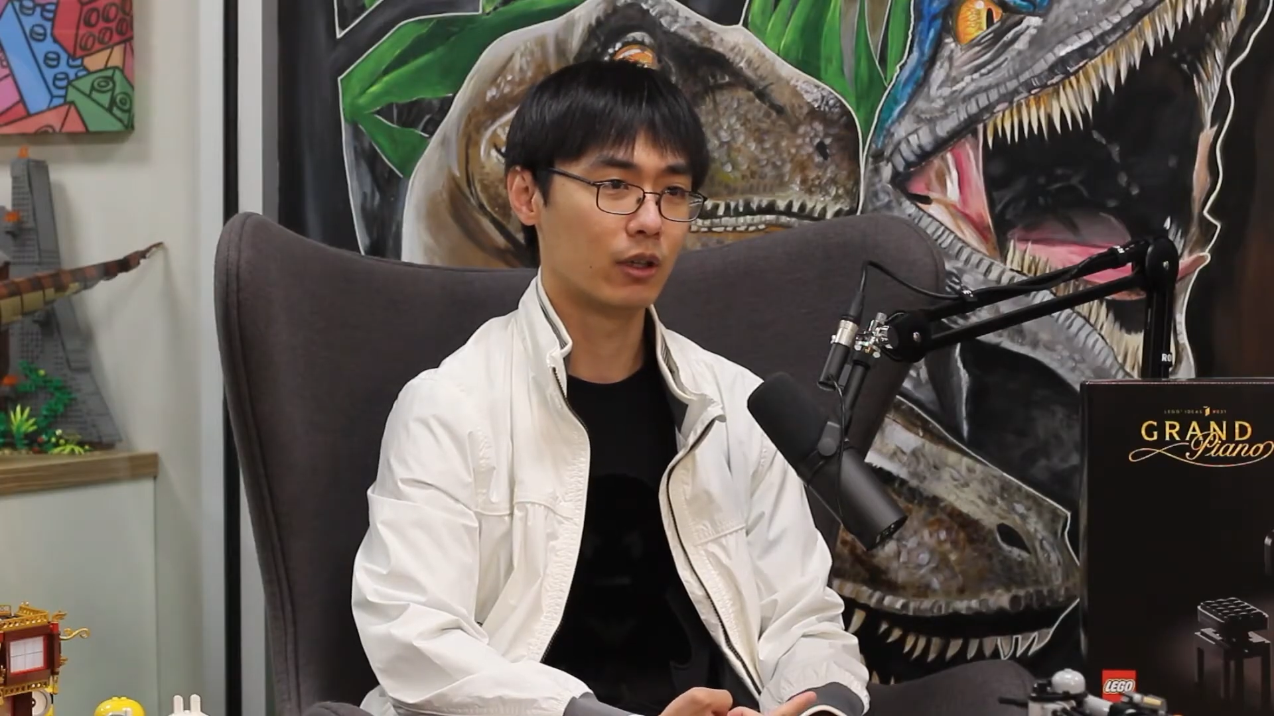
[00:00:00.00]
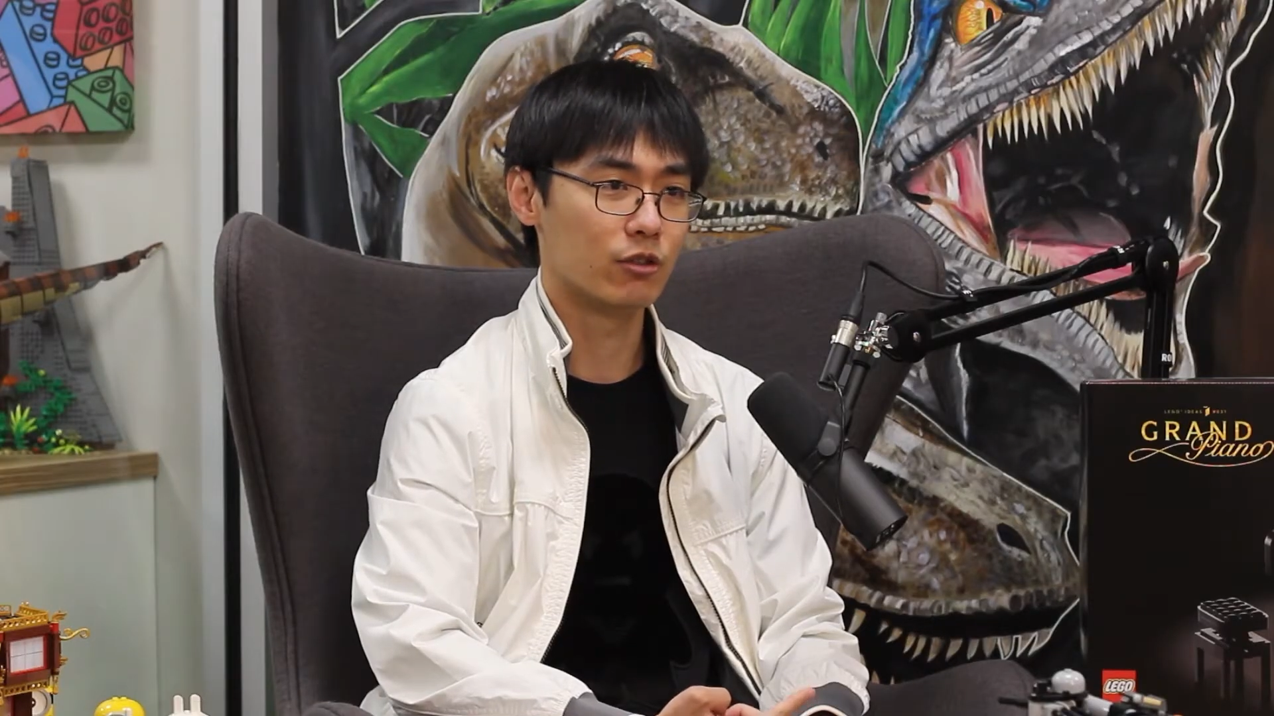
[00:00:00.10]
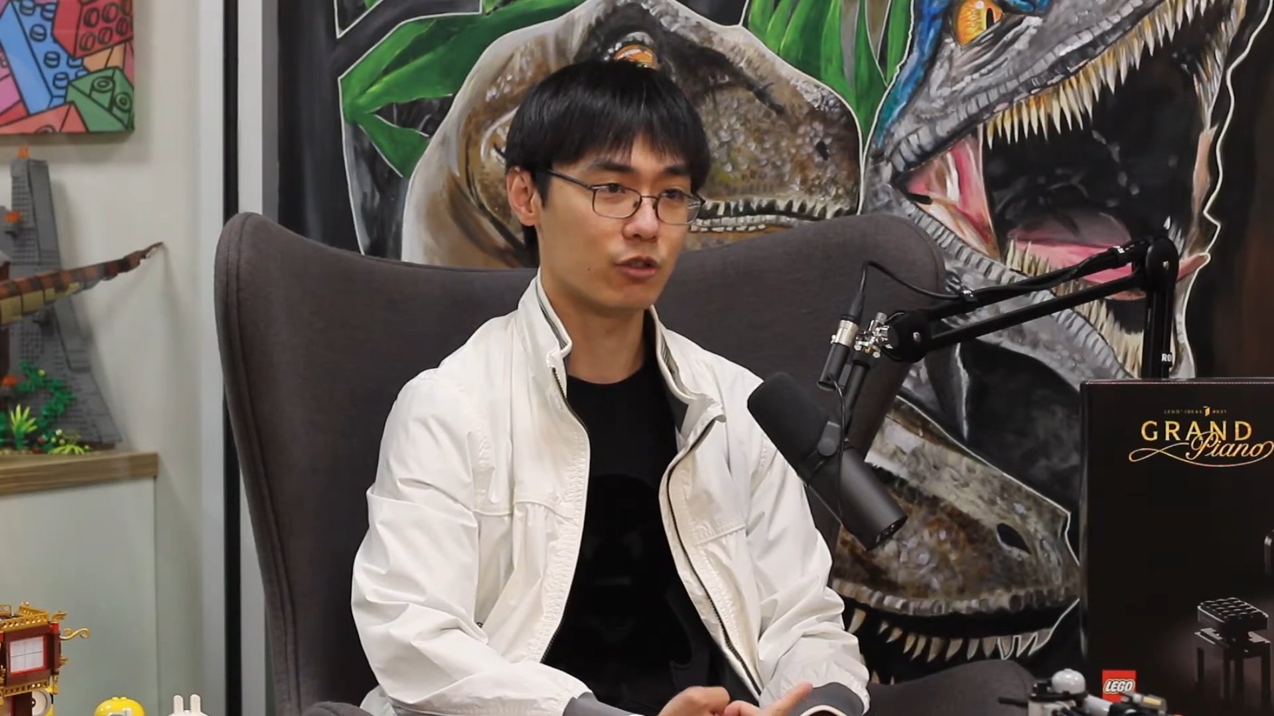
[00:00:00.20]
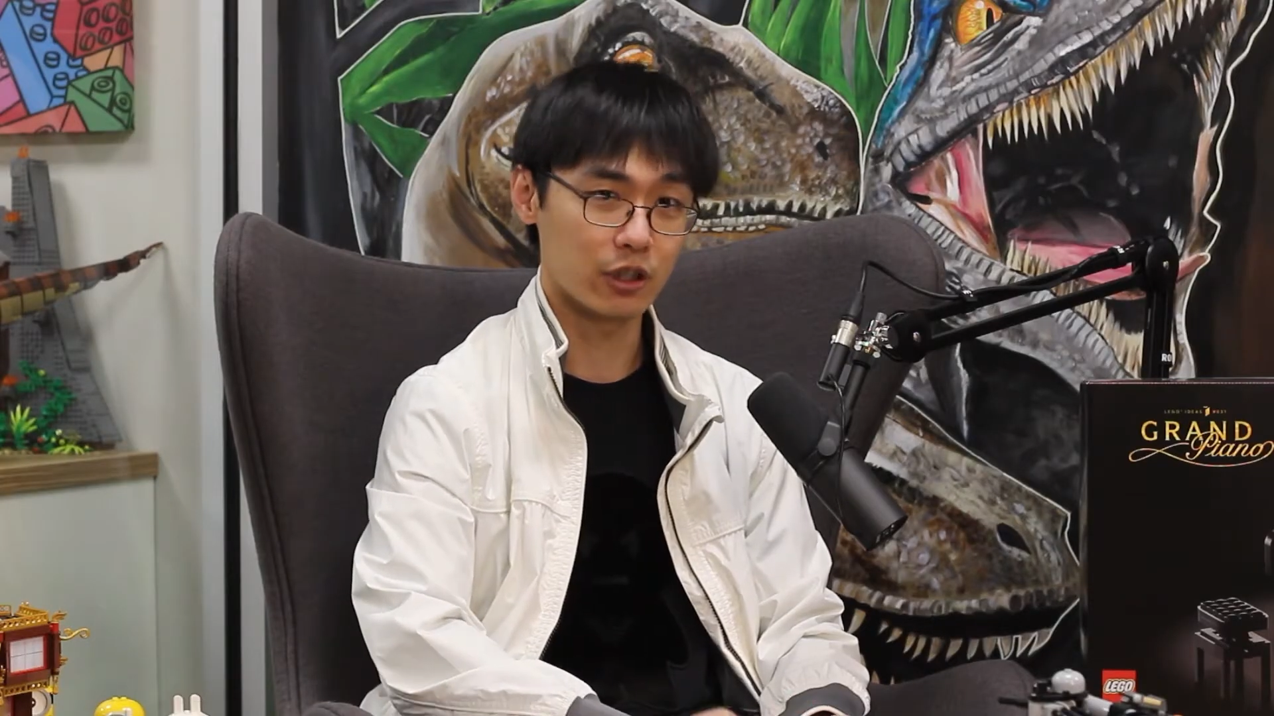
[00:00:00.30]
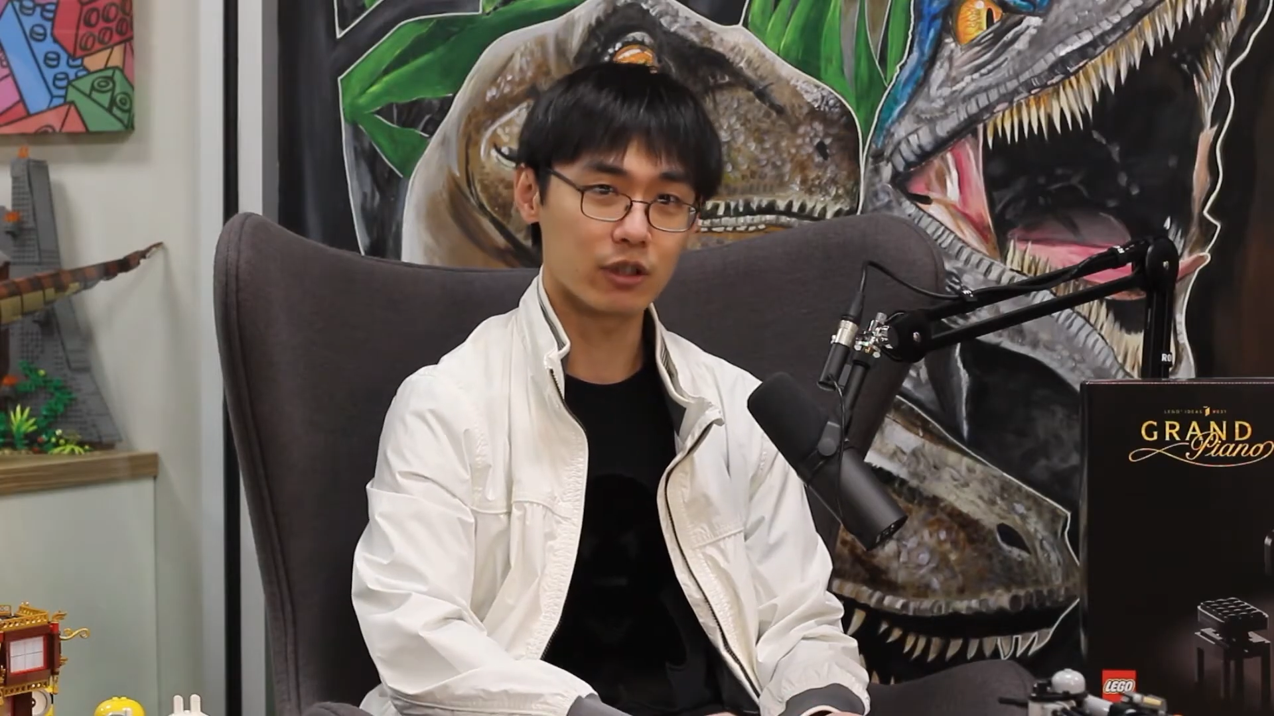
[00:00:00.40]

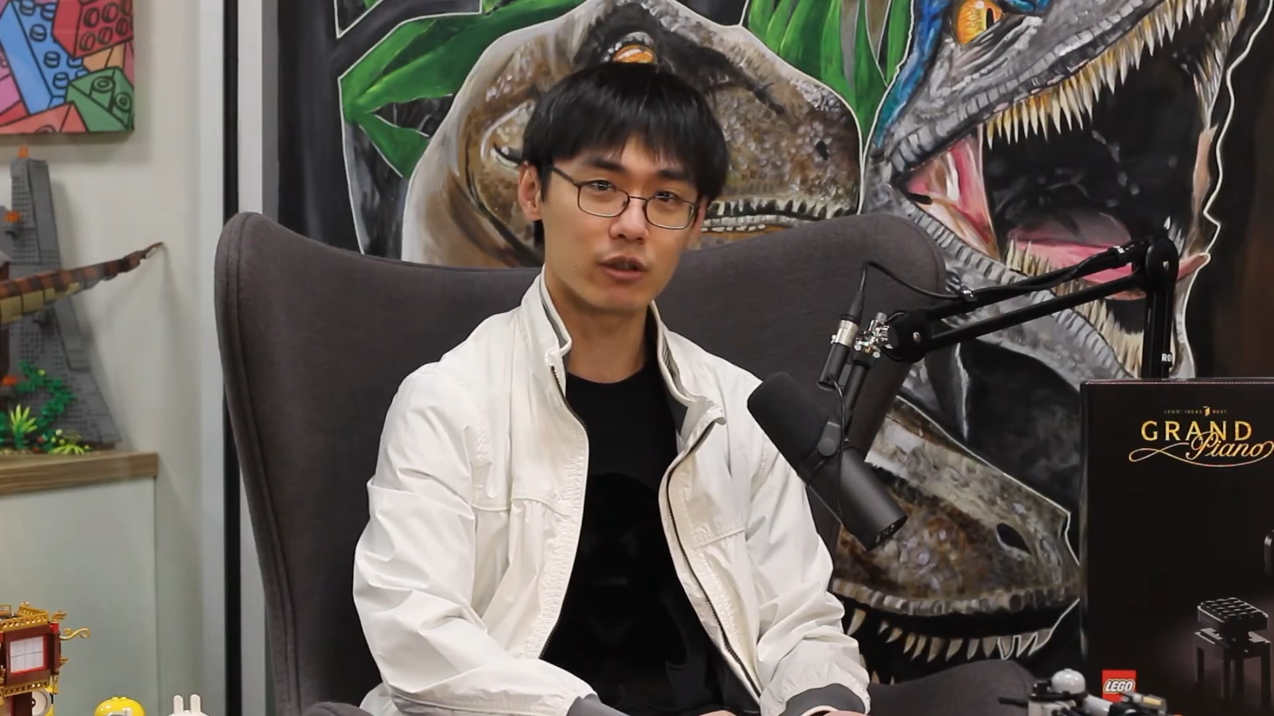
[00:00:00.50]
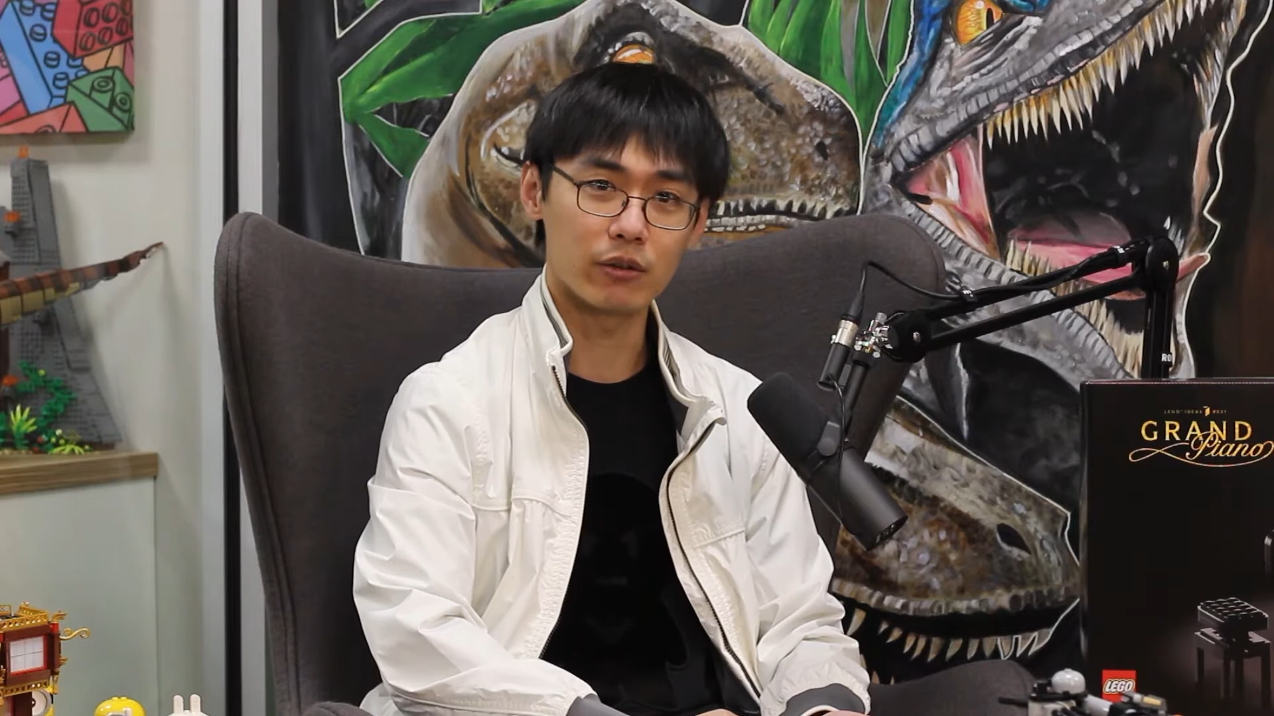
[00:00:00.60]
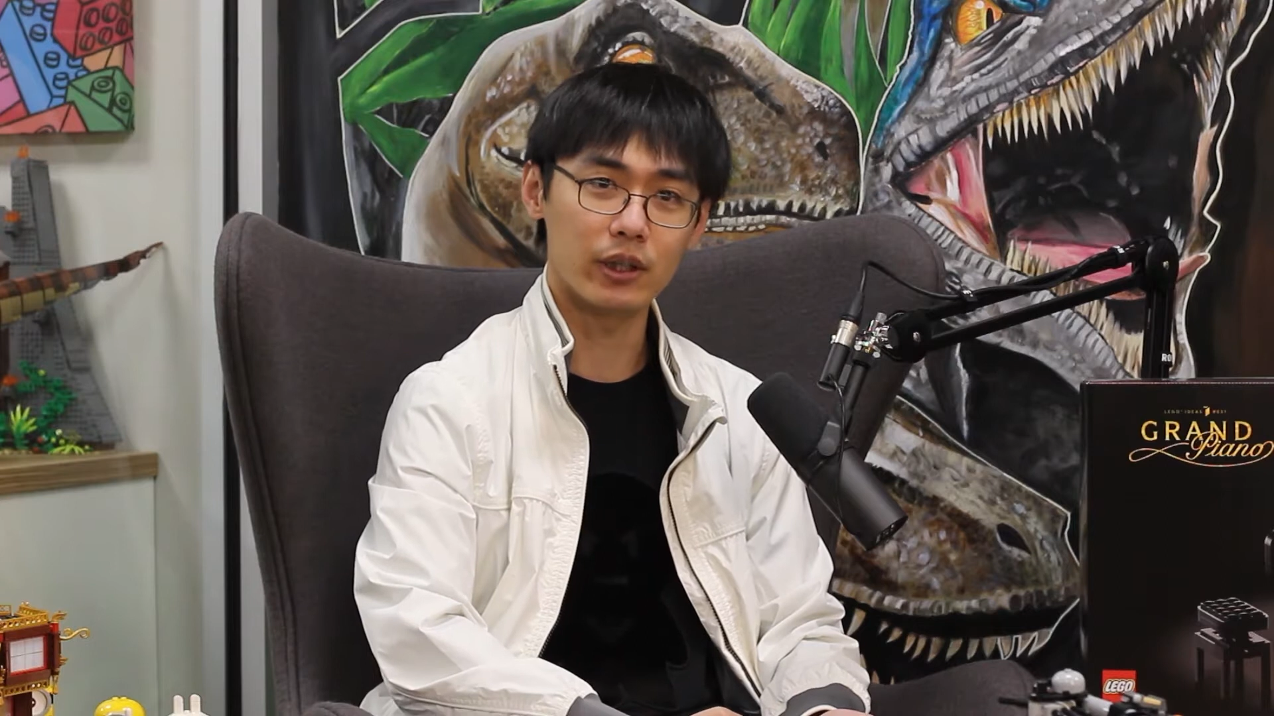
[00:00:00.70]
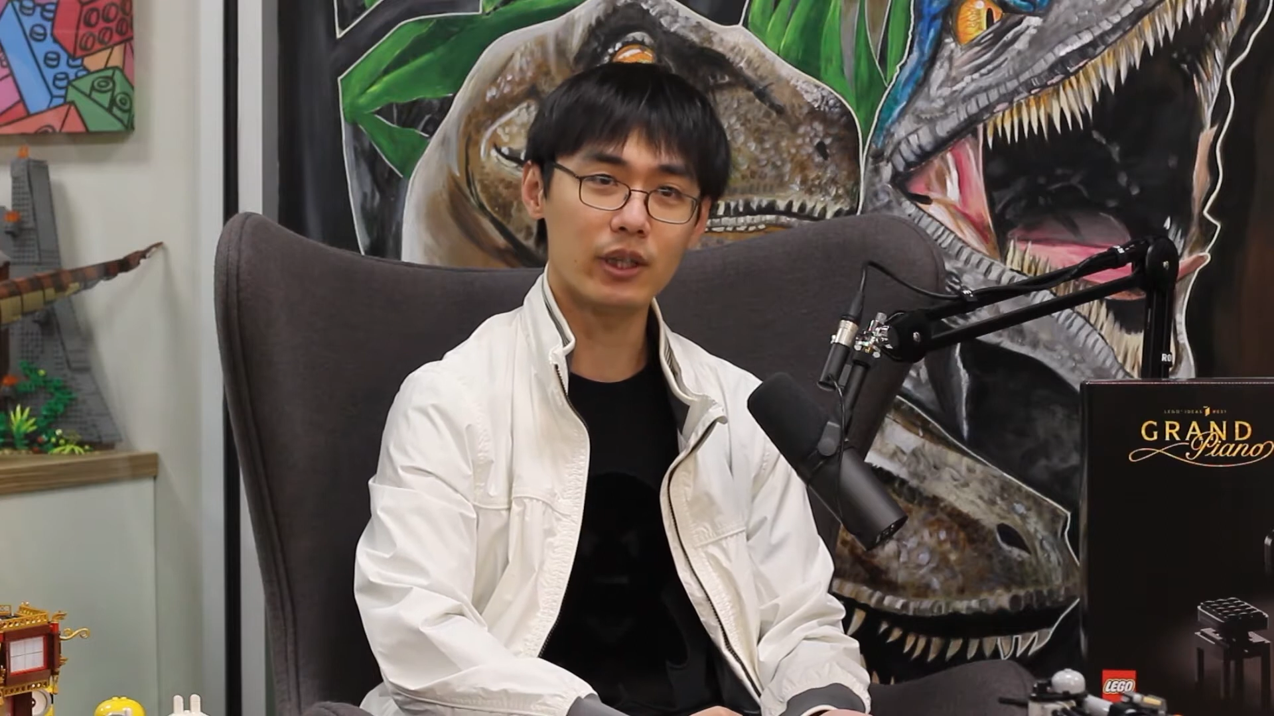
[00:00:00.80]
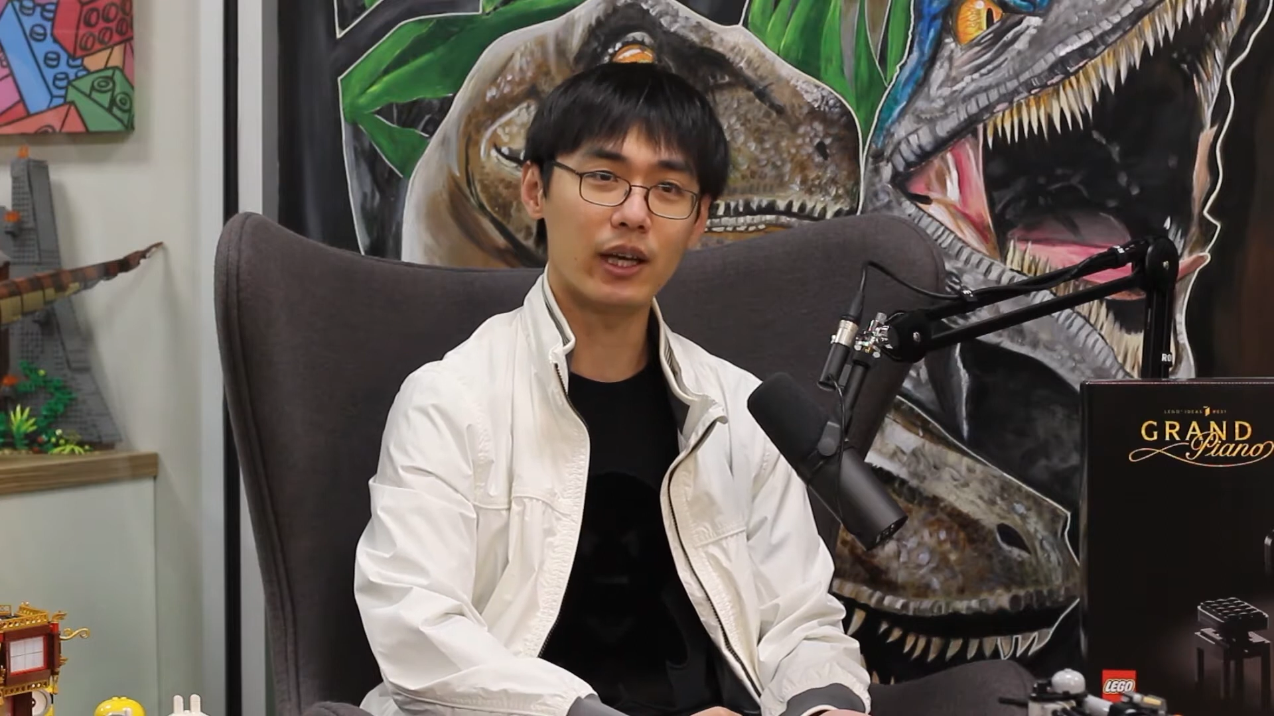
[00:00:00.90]
January,